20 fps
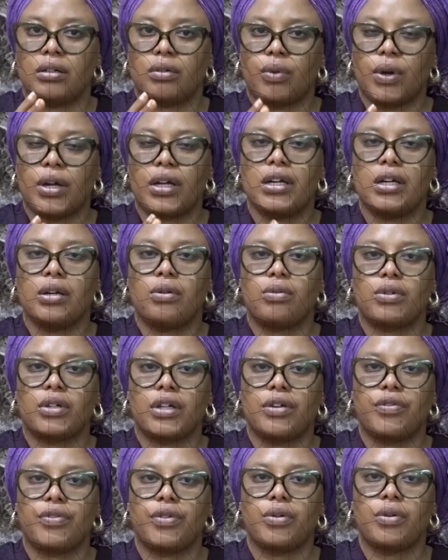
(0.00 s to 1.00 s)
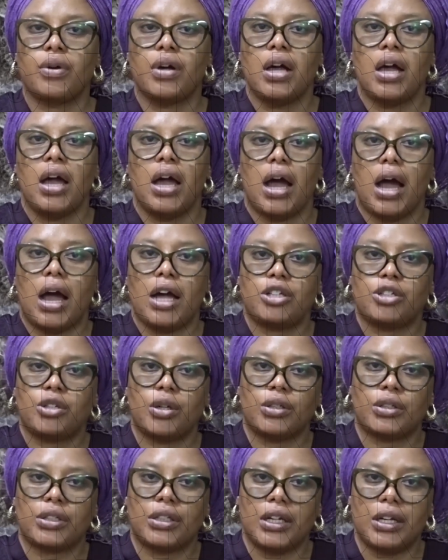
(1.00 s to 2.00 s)
Quickly, we'll give you a
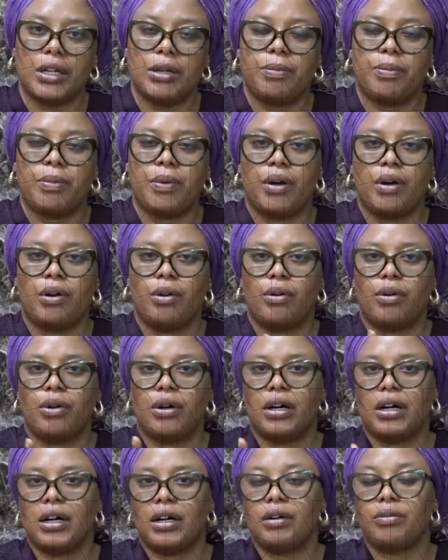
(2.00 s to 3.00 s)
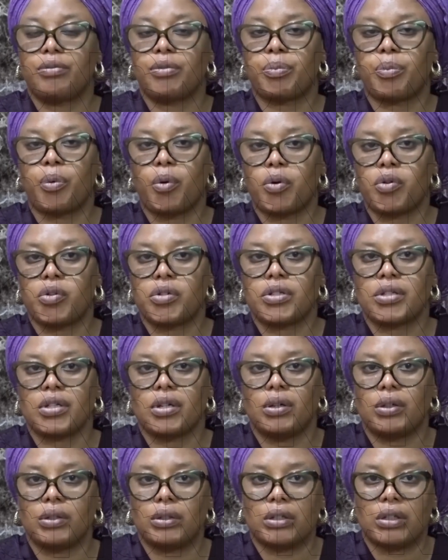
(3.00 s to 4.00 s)
short clip or a report
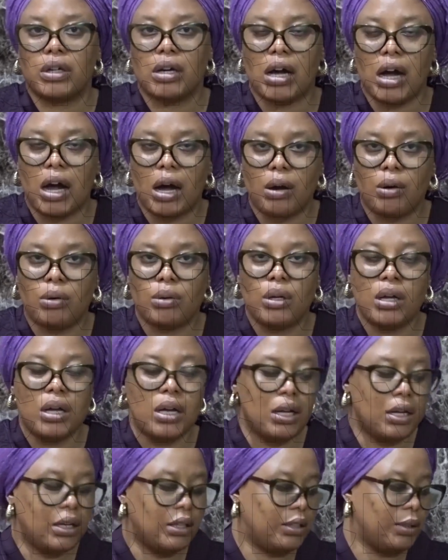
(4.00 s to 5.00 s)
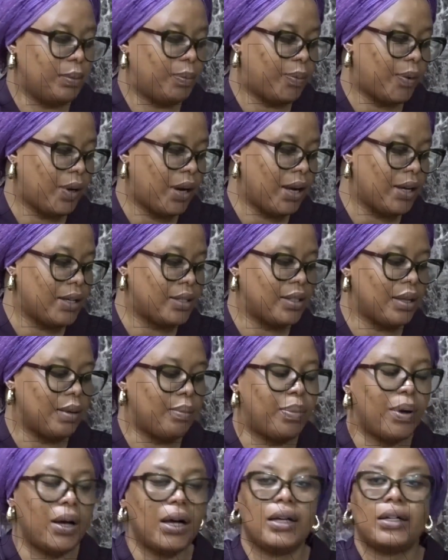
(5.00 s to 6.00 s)
on how the price
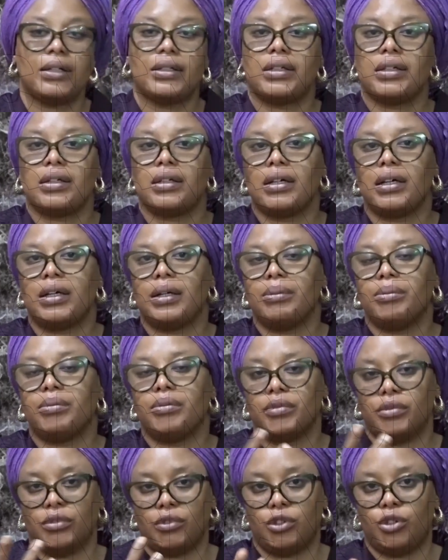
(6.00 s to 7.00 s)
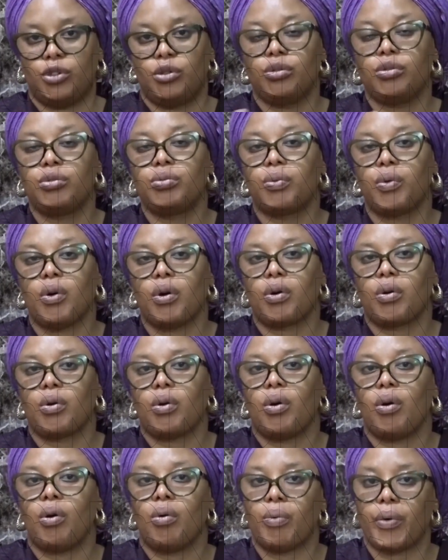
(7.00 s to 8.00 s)
band should work
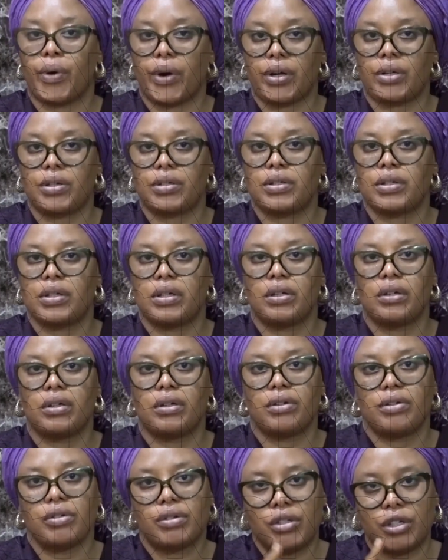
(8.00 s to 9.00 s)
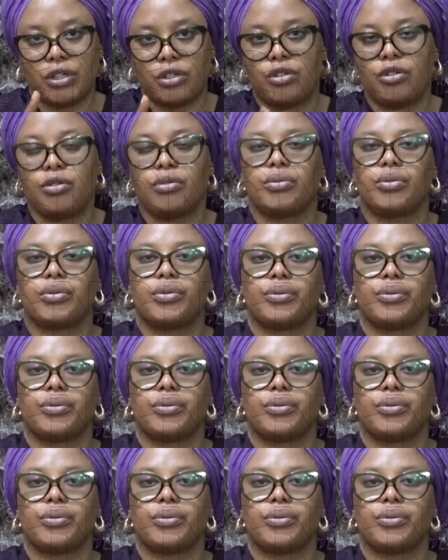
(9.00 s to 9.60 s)
or works. Stay tuned.